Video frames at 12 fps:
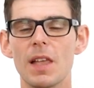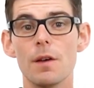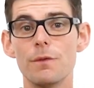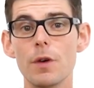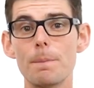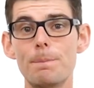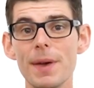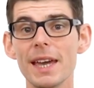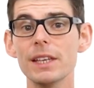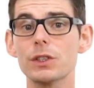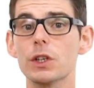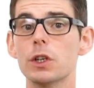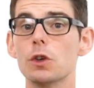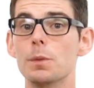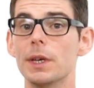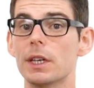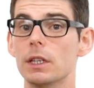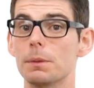The biggest clue
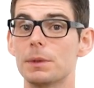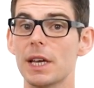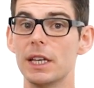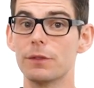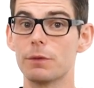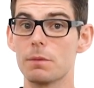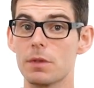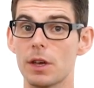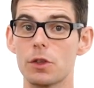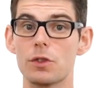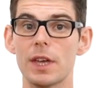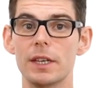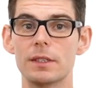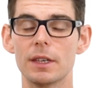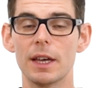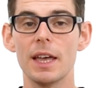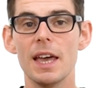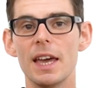we can obtain from such
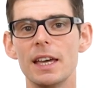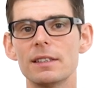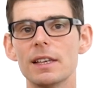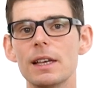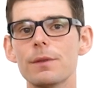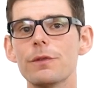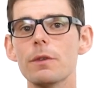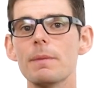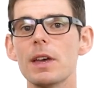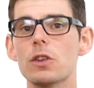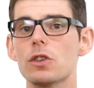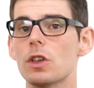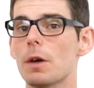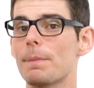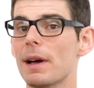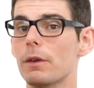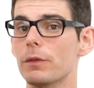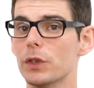data is information
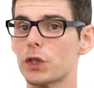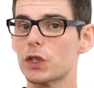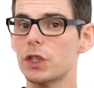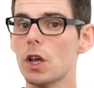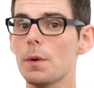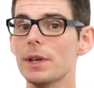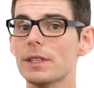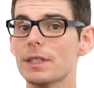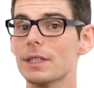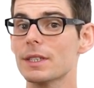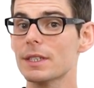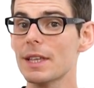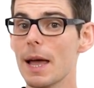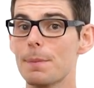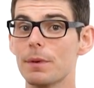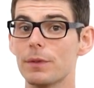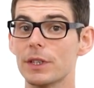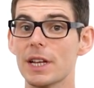about the slowest step
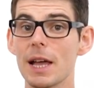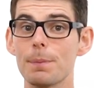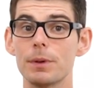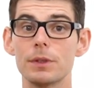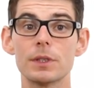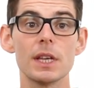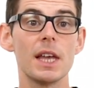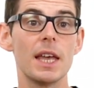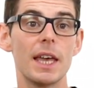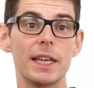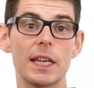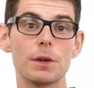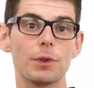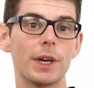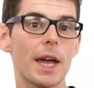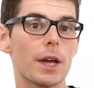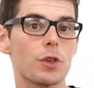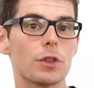that happens in a
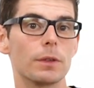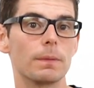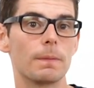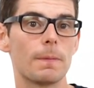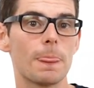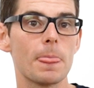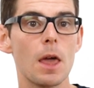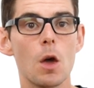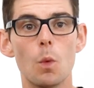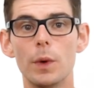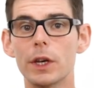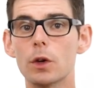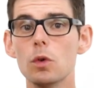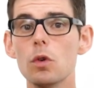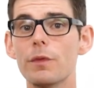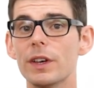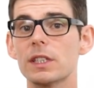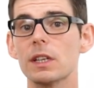reaction. We call
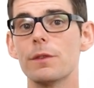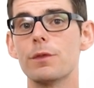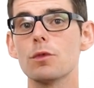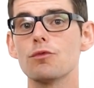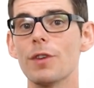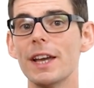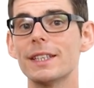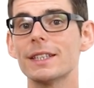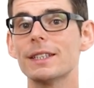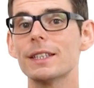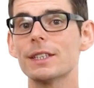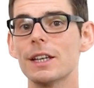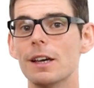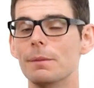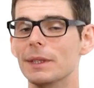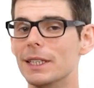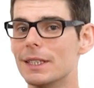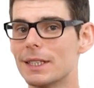this the rate
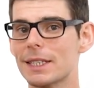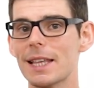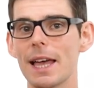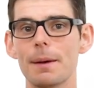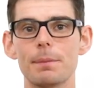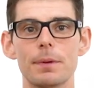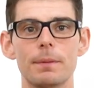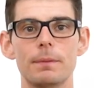determining step.